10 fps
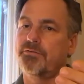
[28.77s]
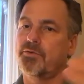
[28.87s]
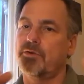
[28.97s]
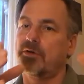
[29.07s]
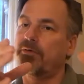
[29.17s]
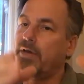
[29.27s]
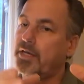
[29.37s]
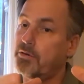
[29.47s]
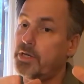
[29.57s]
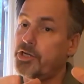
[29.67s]
for
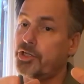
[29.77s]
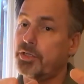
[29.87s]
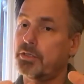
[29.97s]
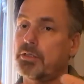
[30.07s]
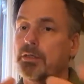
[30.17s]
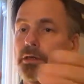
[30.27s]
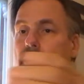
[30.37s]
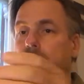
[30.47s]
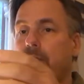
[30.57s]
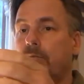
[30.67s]
evaluation
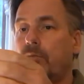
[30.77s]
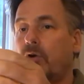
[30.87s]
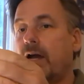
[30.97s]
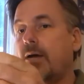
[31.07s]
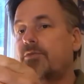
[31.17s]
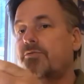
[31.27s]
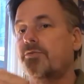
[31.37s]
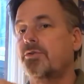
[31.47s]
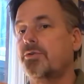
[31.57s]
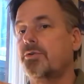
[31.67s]
and then perhaps
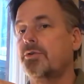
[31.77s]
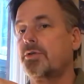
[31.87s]
for